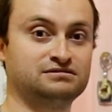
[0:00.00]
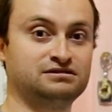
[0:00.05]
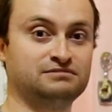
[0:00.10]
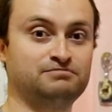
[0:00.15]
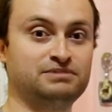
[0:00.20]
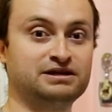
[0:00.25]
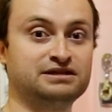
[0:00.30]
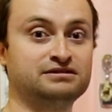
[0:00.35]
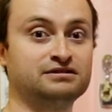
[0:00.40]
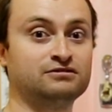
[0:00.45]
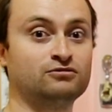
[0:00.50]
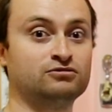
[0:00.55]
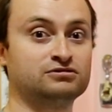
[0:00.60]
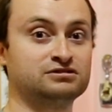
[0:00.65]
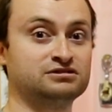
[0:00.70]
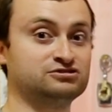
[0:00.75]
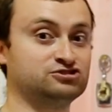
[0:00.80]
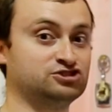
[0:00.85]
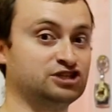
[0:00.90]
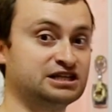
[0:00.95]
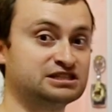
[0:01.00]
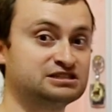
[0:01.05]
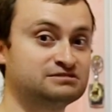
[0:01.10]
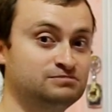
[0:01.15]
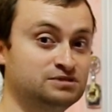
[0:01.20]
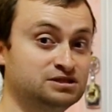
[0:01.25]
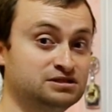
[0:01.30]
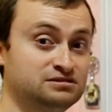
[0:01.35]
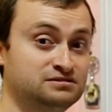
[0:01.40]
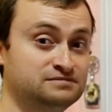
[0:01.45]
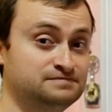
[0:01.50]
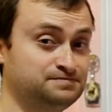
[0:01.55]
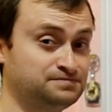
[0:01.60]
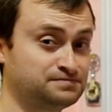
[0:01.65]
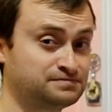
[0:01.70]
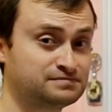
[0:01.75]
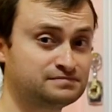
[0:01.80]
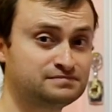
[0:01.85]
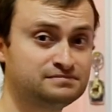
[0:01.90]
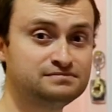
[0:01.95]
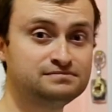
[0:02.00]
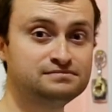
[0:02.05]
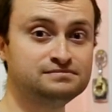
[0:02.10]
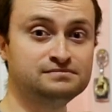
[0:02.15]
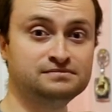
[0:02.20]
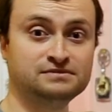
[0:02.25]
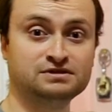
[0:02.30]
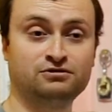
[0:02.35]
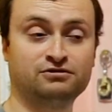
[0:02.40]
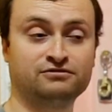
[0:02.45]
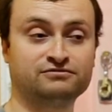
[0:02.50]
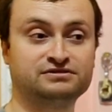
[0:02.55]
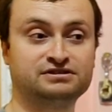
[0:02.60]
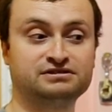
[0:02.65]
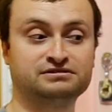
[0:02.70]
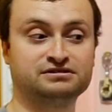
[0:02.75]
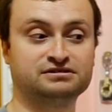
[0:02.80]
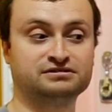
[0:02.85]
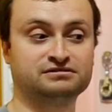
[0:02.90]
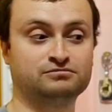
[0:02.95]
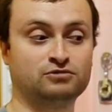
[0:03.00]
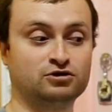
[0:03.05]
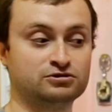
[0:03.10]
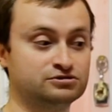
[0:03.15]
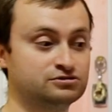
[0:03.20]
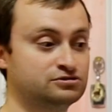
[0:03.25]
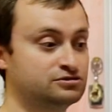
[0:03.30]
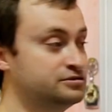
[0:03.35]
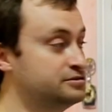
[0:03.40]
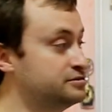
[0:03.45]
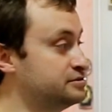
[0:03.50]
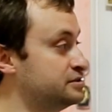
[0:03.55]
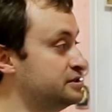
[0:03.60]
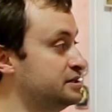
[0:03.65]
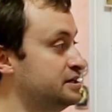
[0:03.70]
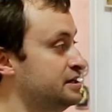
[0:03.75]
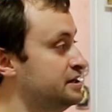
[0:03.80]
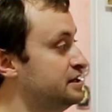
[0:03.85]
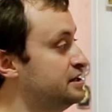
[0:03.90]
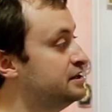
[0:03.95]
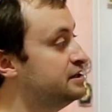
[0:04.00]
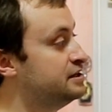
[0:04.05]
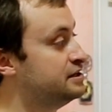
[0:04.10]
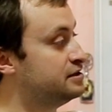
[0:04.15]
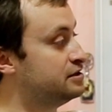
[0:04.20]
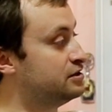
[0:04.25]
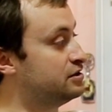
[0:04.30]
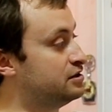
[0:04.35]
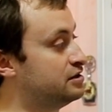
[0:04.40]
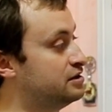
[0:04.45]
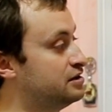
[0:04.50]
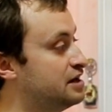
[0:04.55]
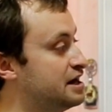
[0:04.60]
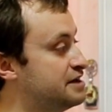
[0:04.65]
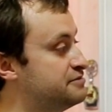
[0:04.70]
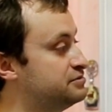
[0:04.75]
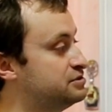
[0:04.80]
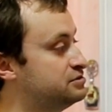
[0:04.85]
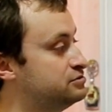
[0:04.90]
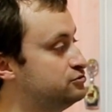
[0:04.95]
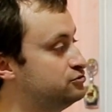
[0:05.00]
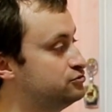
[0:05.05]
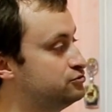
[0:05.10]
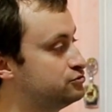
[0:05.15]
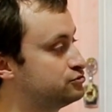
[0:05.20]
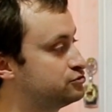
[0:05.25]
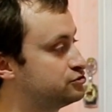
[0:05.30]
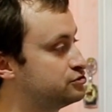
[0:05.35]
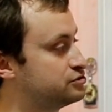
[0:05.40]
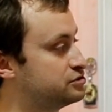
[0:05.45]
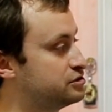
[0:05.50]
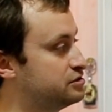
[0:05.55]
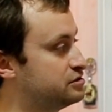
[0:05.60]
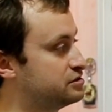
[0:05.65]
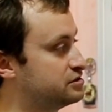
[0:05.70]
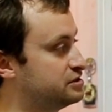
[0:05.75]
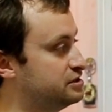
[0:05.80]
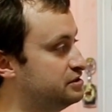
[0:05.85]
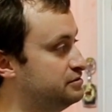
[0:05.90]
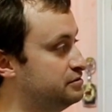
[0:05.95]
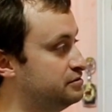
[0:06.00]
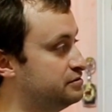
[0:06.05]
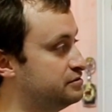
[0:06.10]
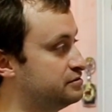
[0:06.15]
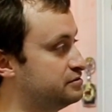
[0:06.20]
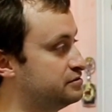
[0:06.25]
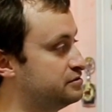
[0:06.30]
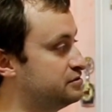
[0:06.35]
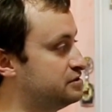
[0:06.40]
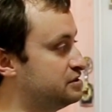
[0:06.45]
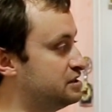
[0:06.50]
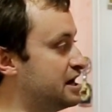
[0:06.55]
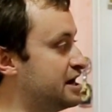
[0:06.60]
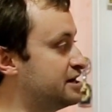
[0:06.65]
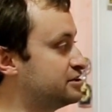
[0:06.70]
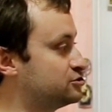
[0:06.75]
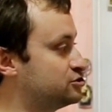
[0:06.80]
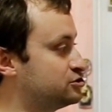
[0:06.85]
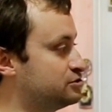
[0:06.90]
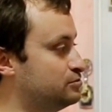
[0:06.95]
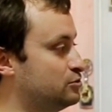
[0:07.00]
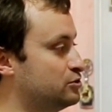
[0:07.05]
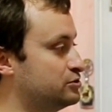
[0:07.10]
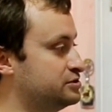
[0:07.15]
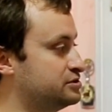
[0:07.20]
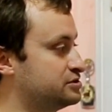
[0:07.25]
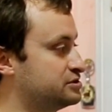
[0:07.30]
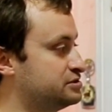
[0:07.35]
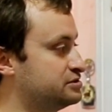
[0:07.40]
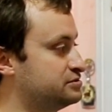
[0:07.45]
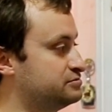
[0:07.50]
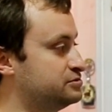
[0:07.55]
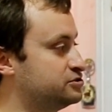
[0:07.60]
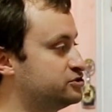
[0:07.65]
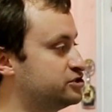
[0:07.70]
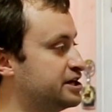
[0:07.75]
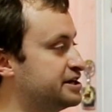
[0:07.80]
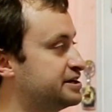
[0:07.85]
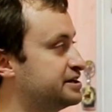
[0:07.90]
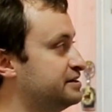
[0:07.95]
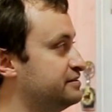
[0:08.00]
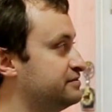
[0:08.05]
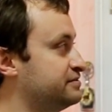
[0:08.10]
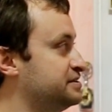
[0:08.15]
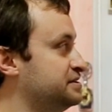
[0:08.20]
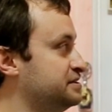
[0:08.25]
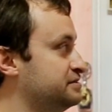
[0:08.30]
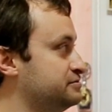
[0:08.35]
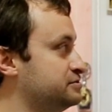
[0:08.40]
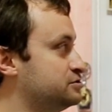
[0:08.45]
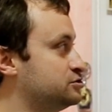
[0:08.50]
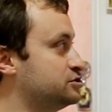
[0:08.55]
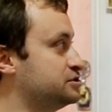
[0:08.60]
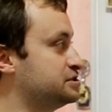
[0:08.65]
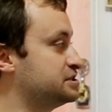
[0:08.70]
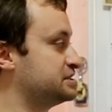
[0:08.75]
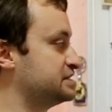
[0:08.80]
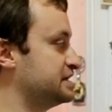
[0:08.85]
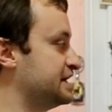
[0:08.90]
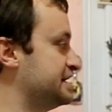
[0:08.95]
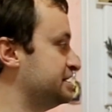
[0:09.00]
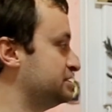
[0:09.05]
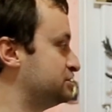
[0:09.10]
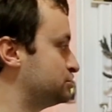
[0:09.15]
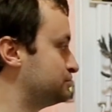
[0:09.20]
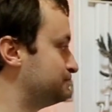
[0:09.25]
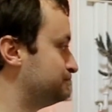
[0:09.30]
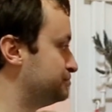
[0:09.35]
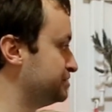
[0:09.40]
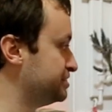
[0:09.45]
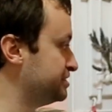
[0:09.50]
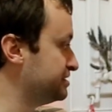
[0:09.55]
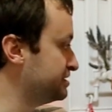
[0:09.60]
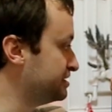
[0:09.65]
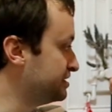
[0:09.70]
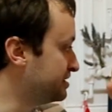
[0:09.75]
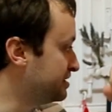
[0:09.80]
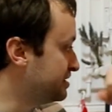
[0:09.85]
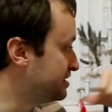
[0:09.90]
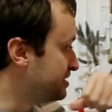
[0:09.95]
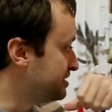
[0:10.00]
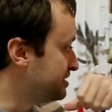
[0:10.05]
depending on the adjustment of the monitor. I will use the larger monitor which I have here, which is HP